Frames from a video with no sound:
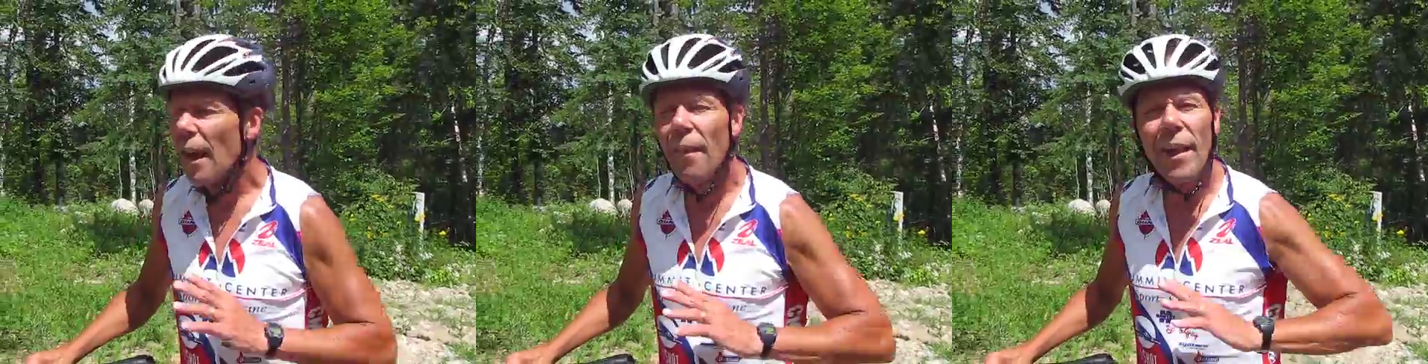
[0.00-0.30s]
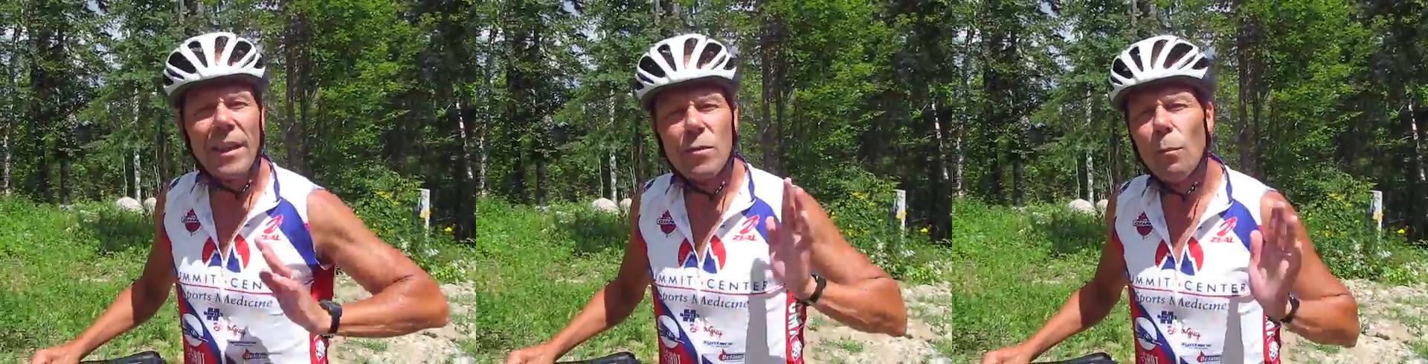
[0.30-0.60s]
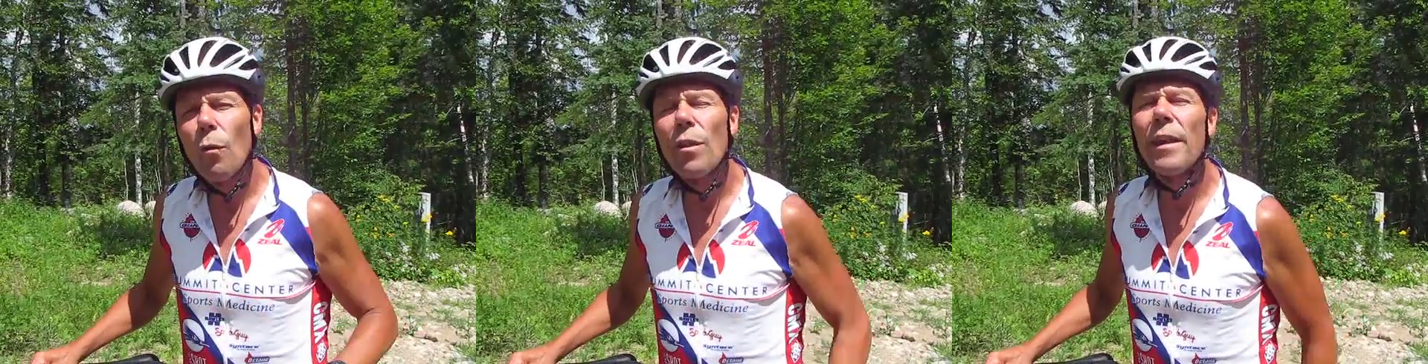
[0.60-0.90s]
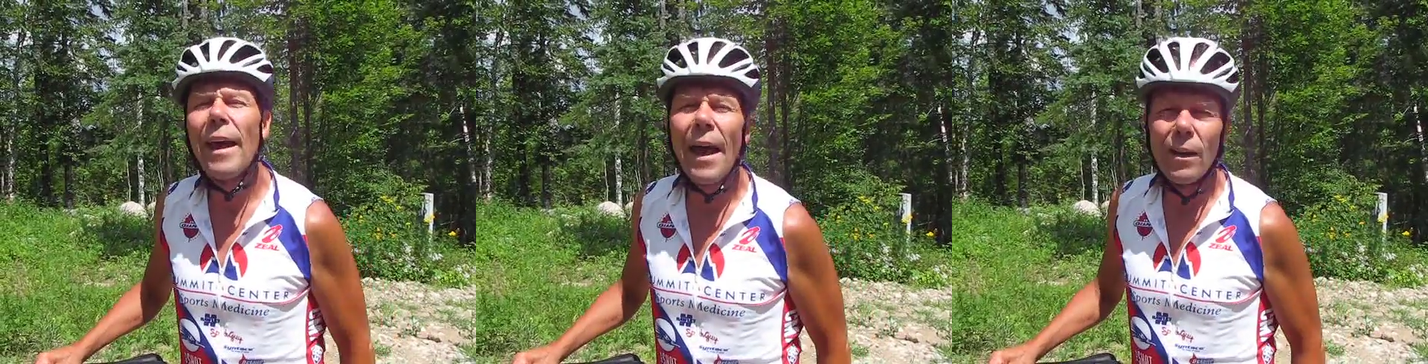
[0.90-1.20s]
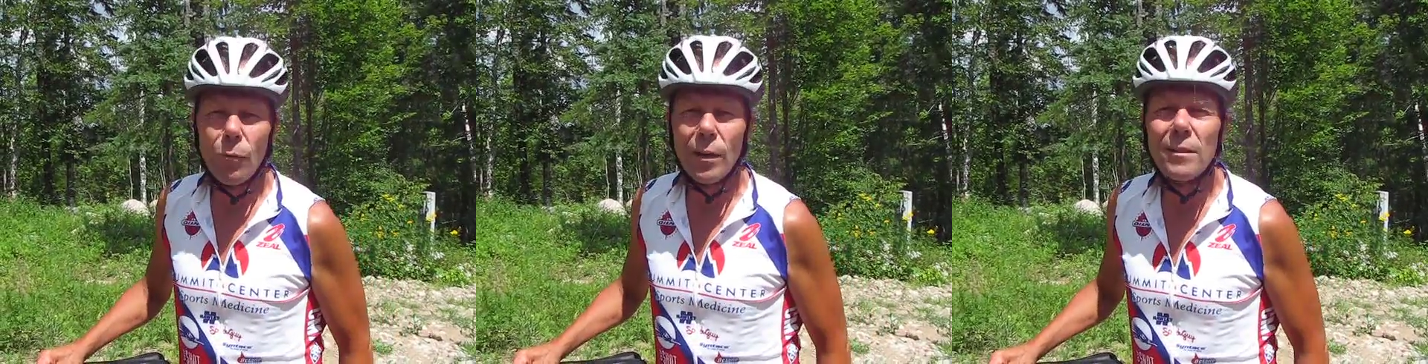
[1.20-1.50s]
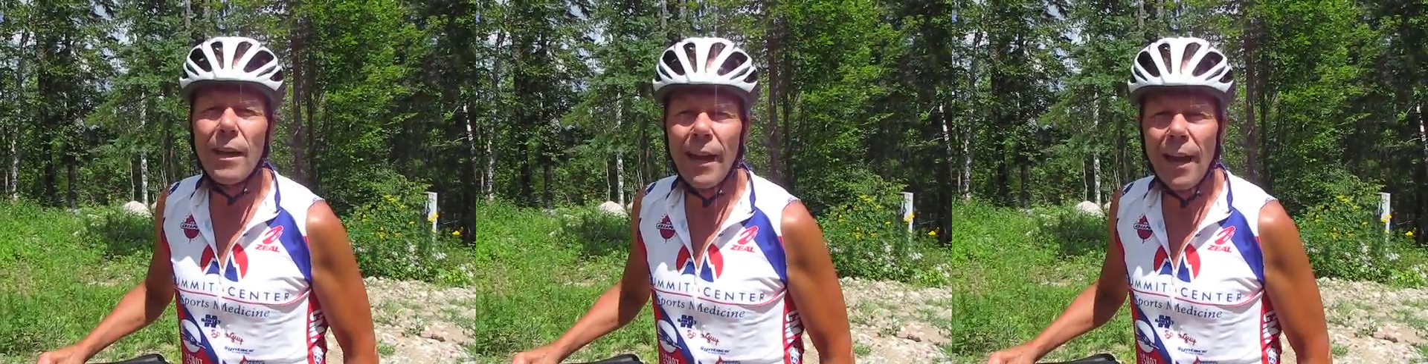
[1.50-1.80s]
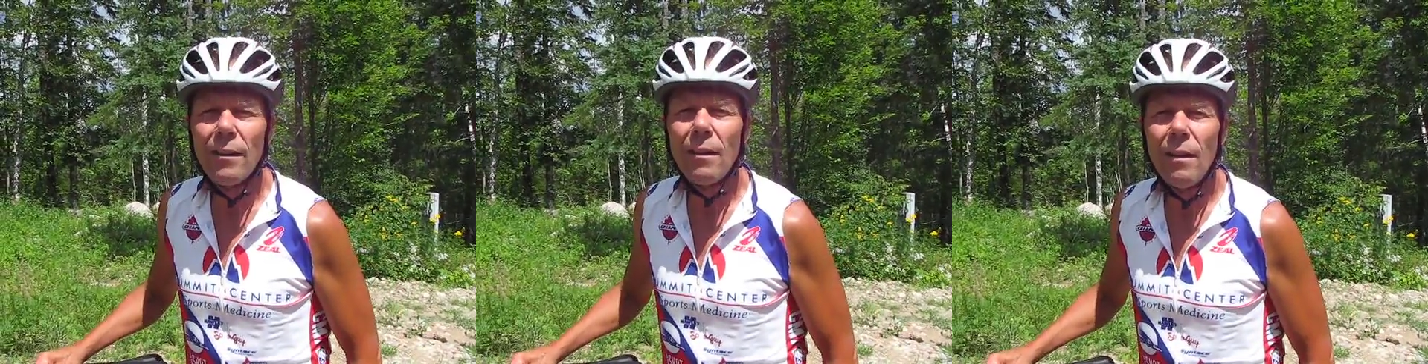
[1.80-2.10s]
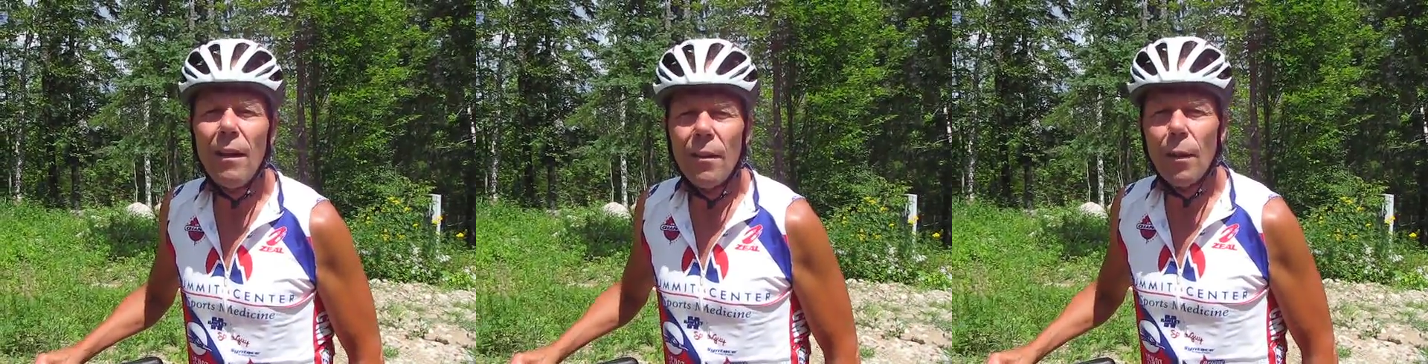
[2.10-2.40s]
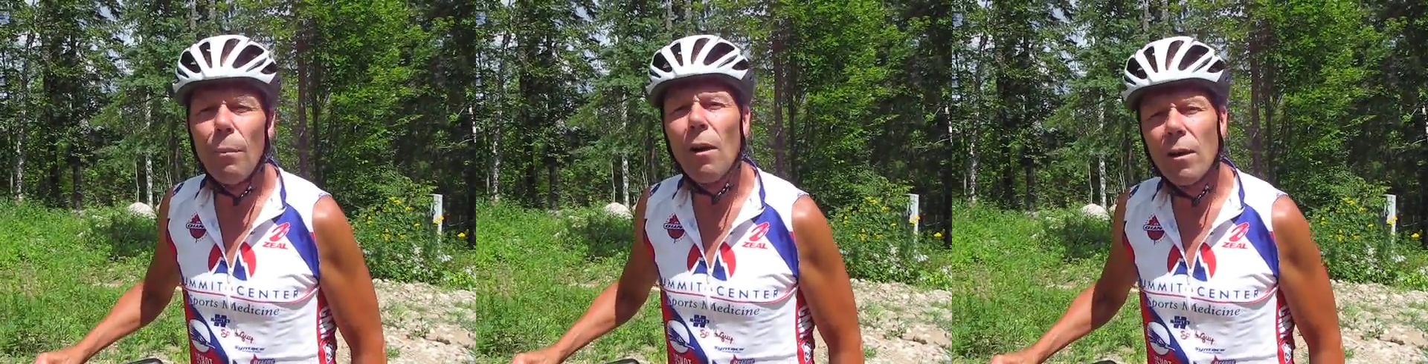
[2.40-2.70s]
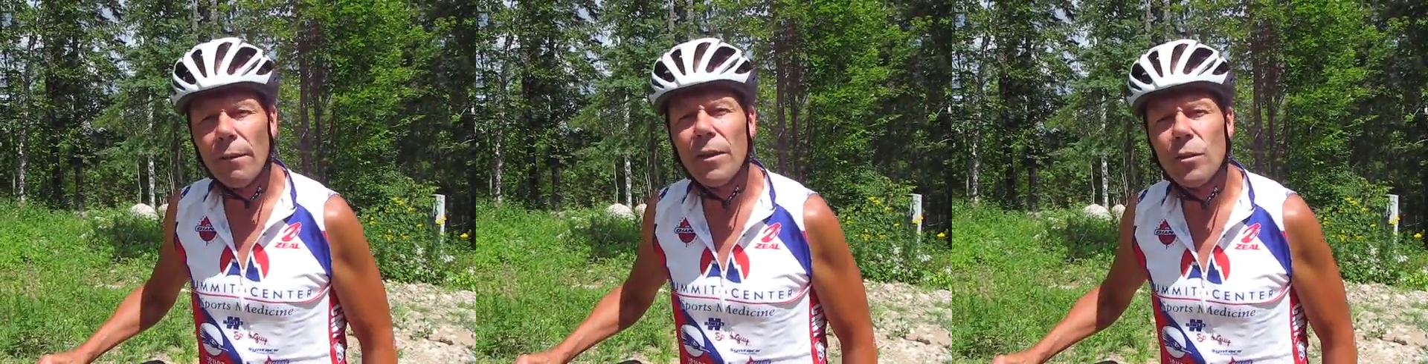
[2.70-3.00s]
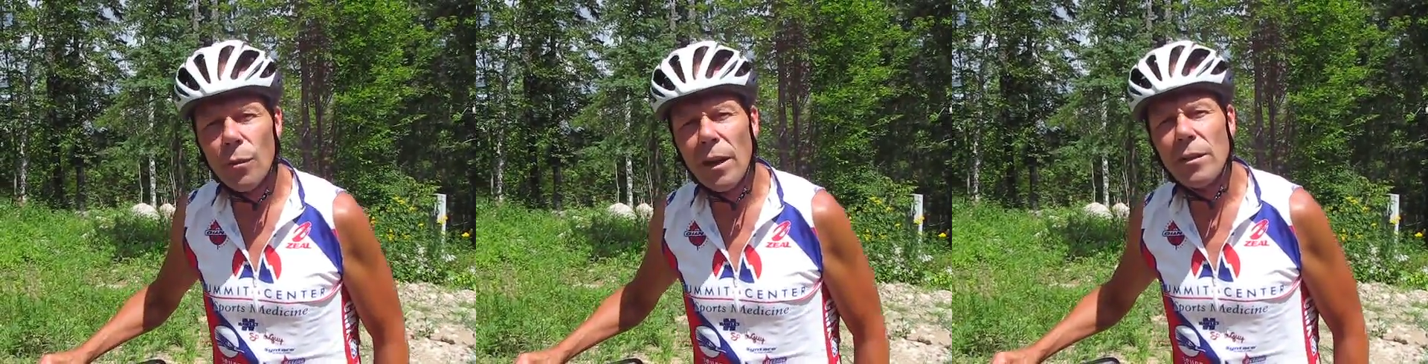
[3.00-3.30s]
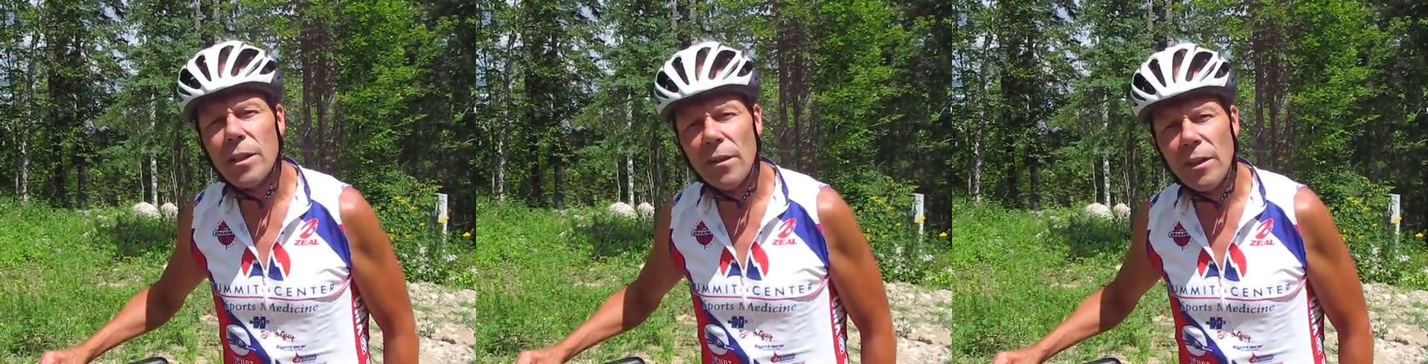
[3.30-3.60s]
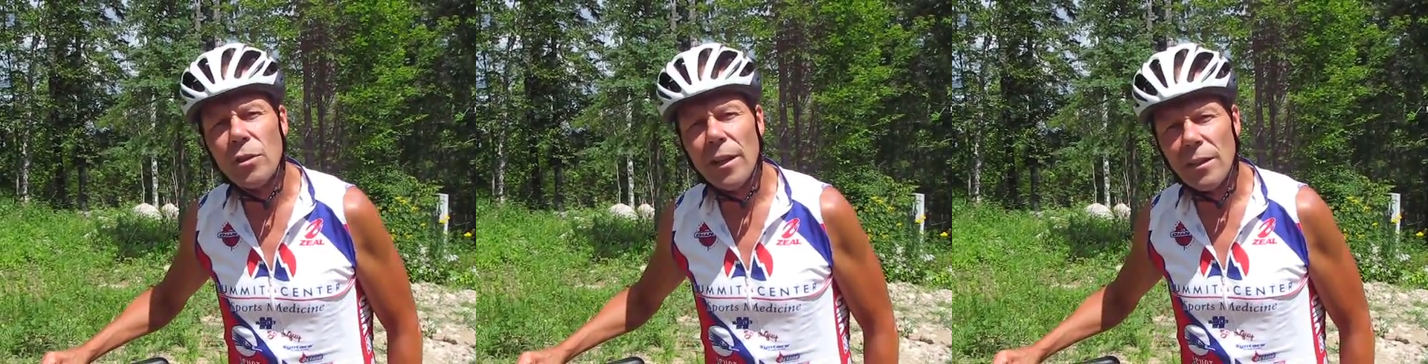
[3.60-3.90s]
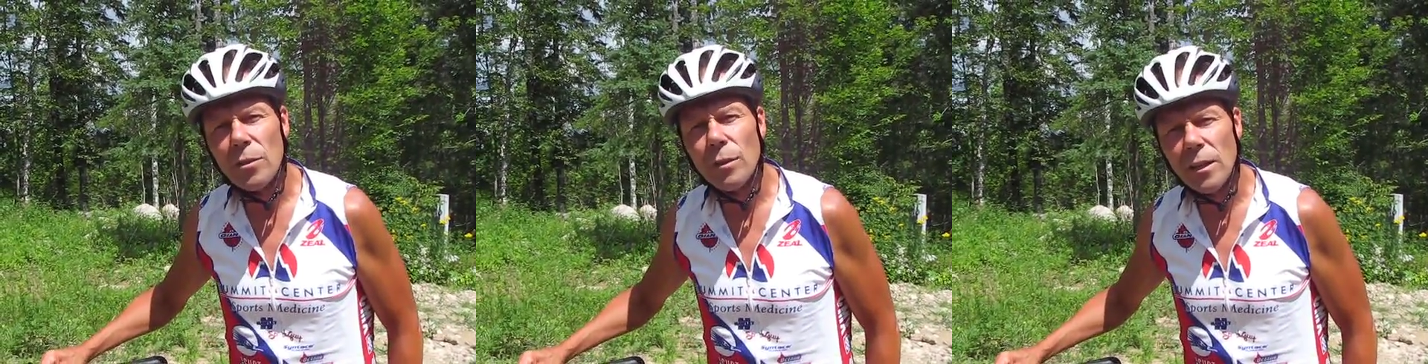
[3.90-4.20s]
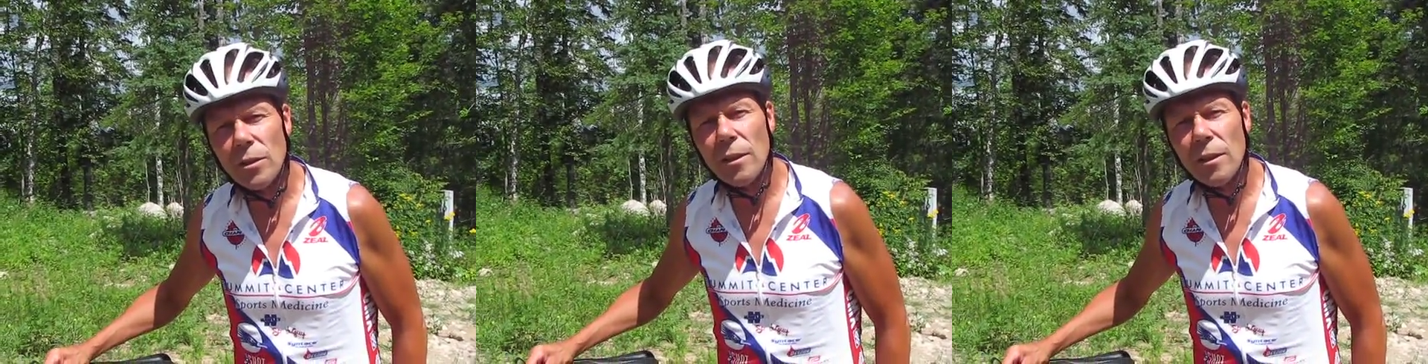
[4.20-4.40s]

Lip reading: and that's more than adequate to handle the bulk of the trails here at Giants Ridge.